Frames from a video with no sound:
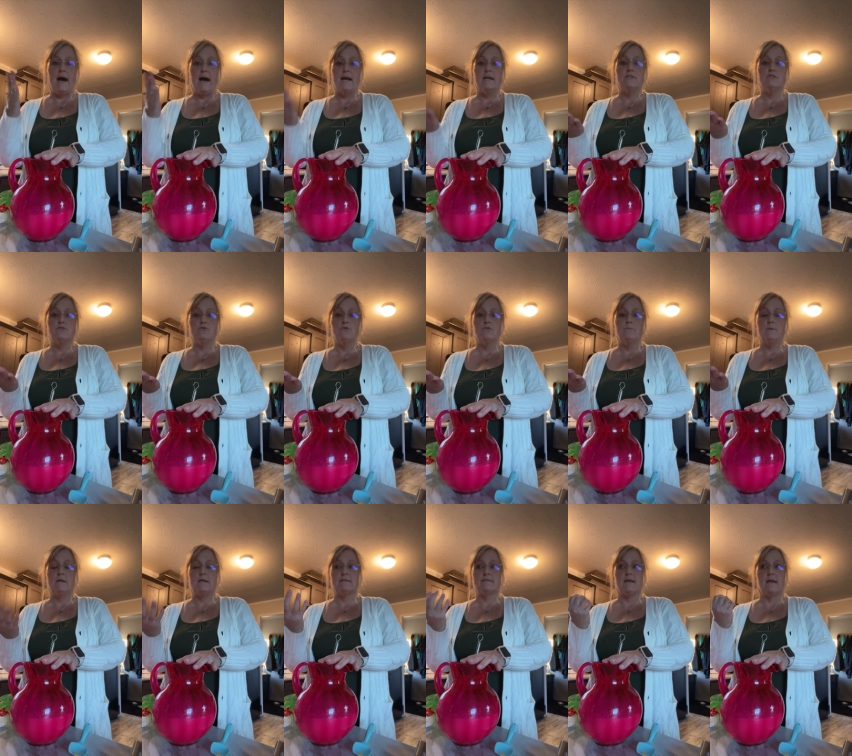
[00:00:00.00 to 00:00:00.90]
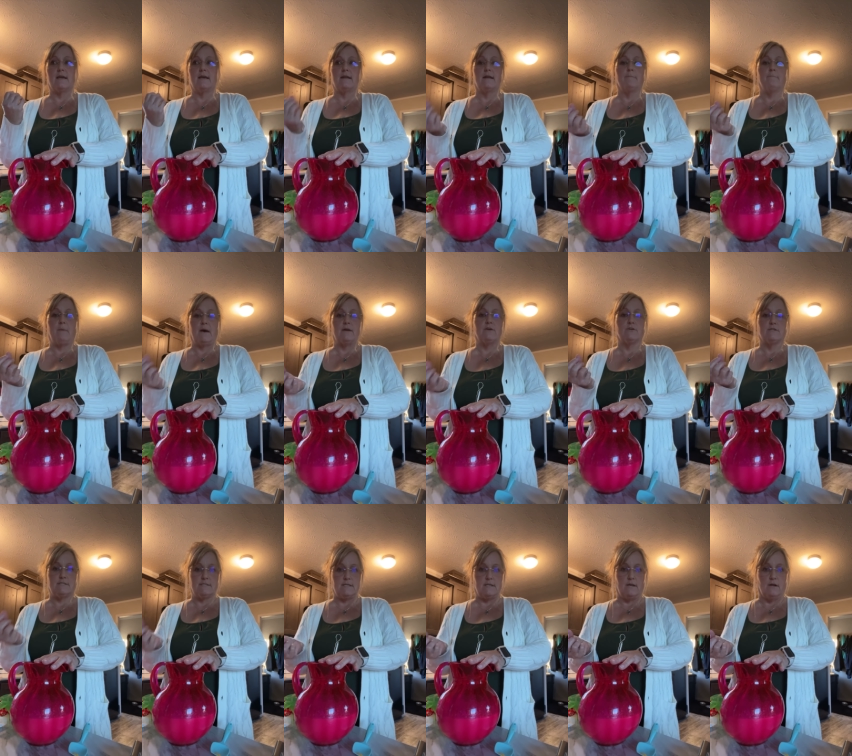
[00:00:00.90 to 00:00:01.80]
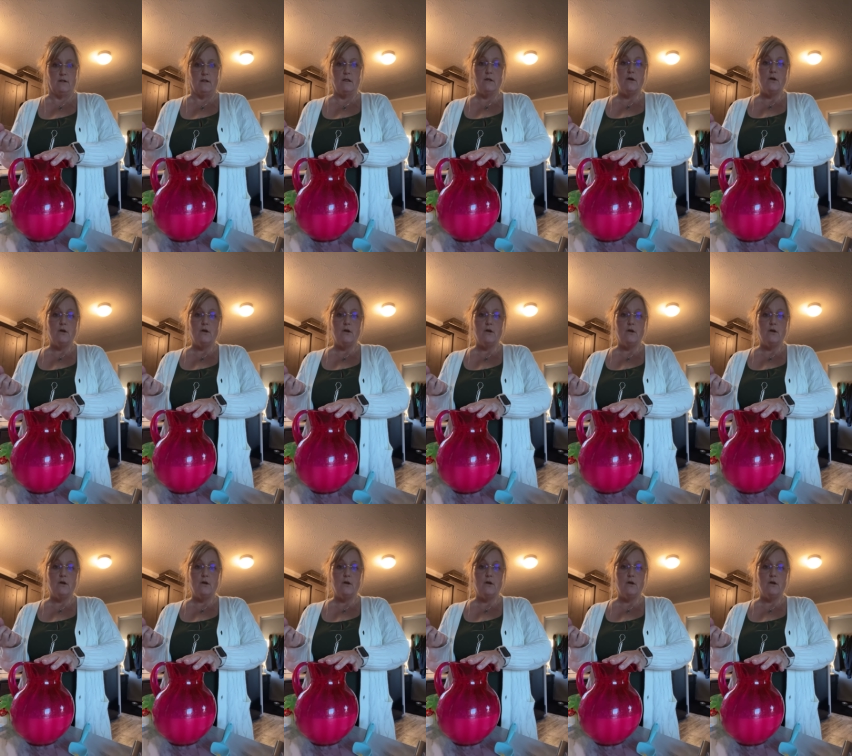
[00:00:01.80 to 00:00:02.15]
I do, because I get a better seal